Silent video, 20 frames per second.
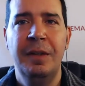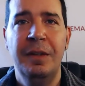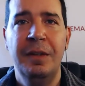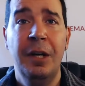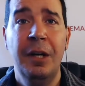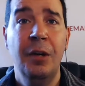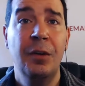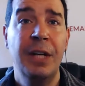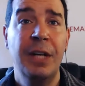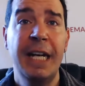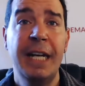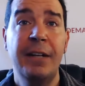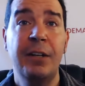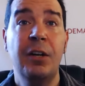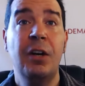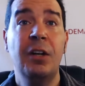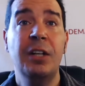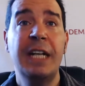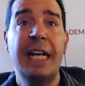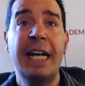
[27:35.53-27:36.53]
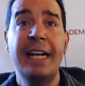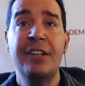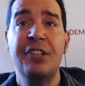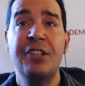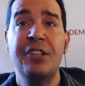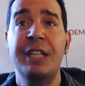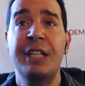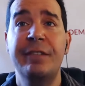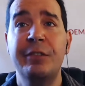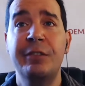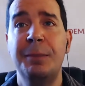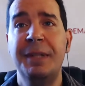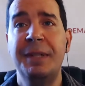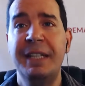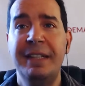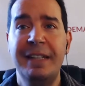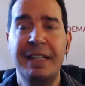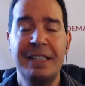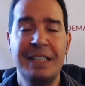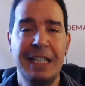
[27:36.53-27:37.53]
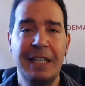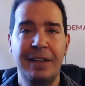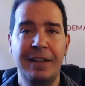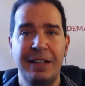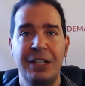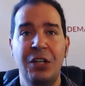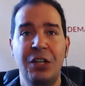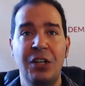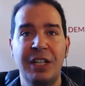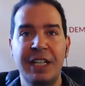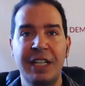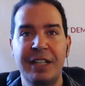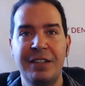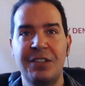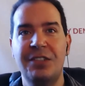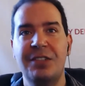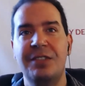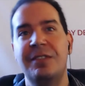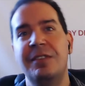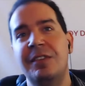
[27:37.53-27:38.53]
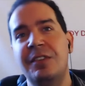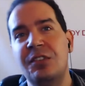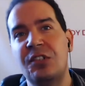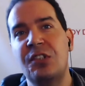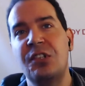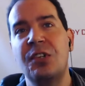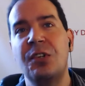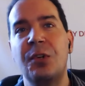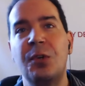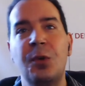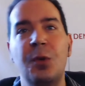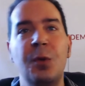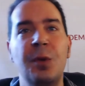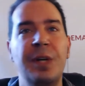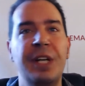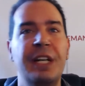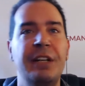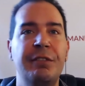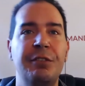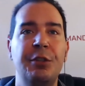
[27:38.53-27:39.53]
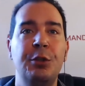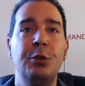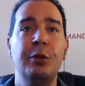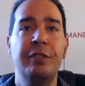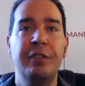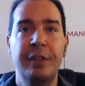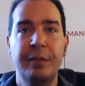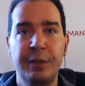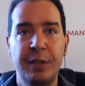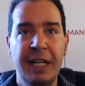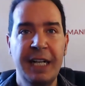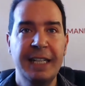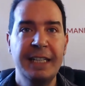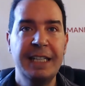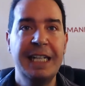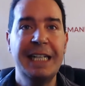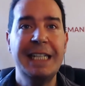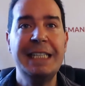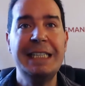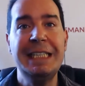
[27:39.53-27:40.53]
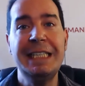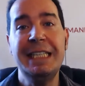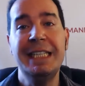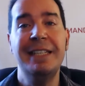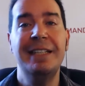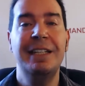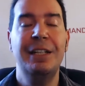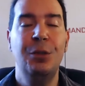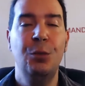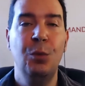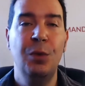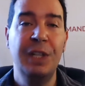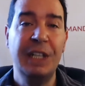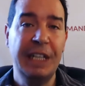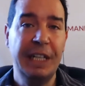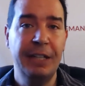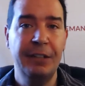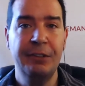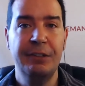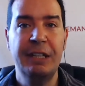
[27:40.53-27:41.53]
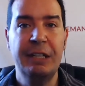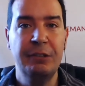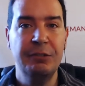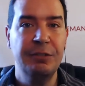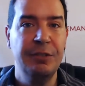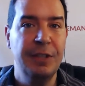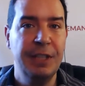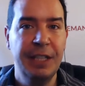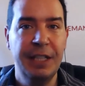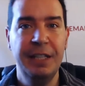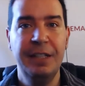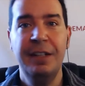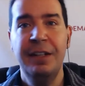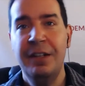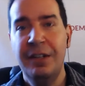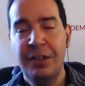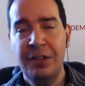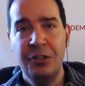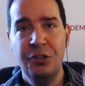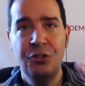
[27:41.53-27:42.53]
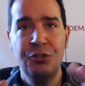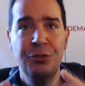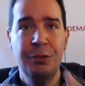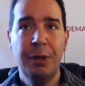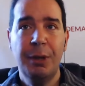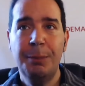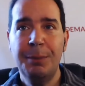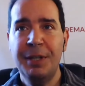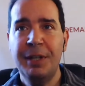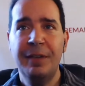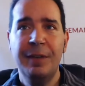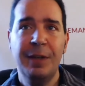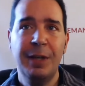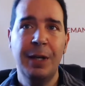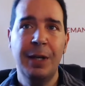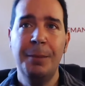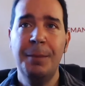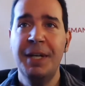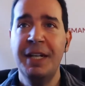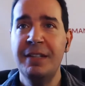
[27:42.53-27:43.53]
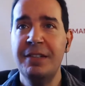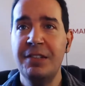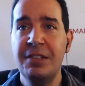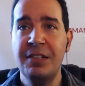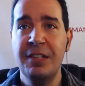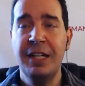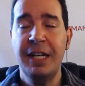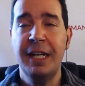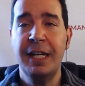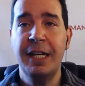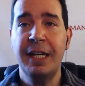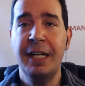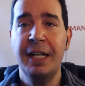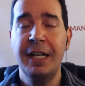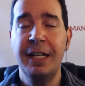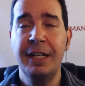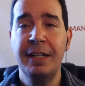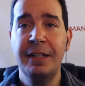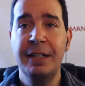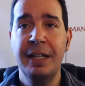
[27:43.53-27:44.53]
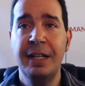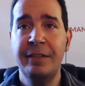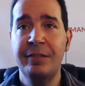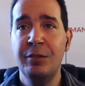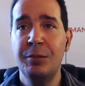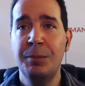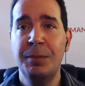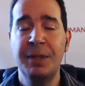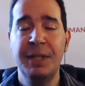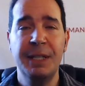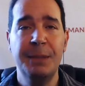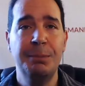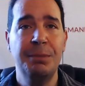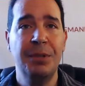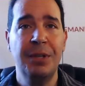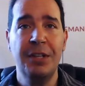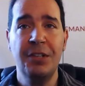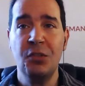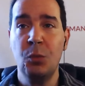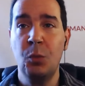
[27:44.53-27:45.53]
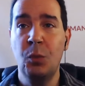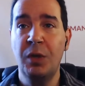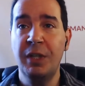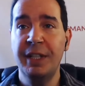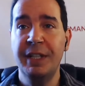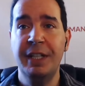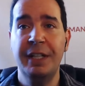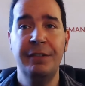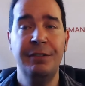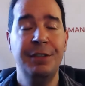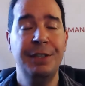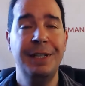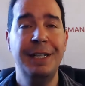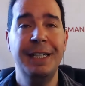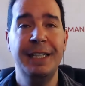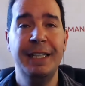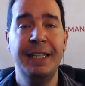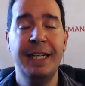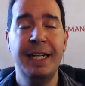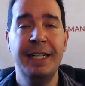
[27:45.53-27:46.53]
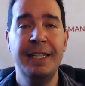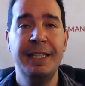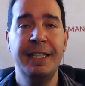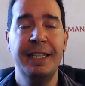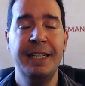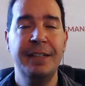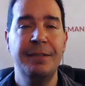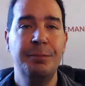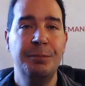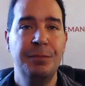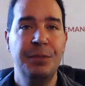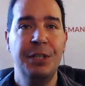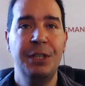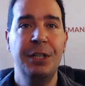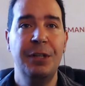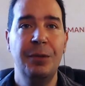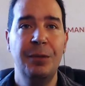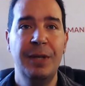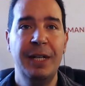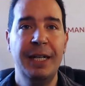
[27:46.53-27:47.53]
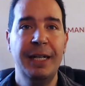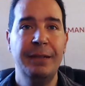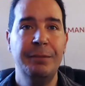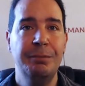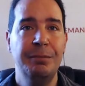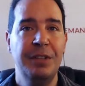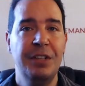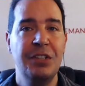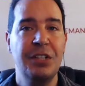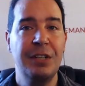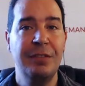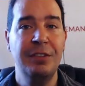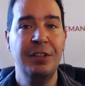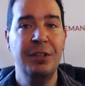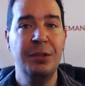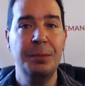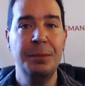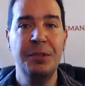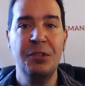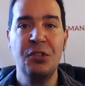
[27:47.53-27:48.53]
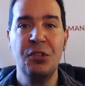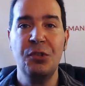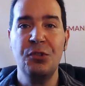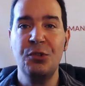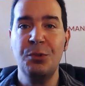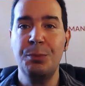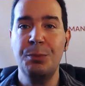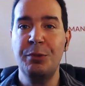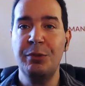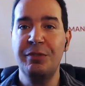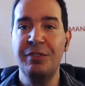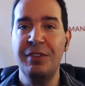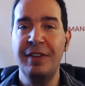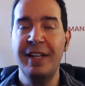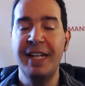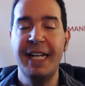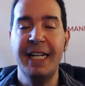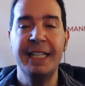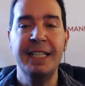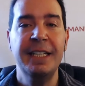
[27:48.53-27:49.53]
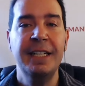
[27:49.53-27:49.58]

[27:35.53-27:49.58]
Okay, call to action, everybody that's out in the audience. So if you have ever had an idea that you want to get crowdfunded, drop it in the comments, and everybody plus one it if you like the idea. You know, hey, let's give a little bit of social proof to that.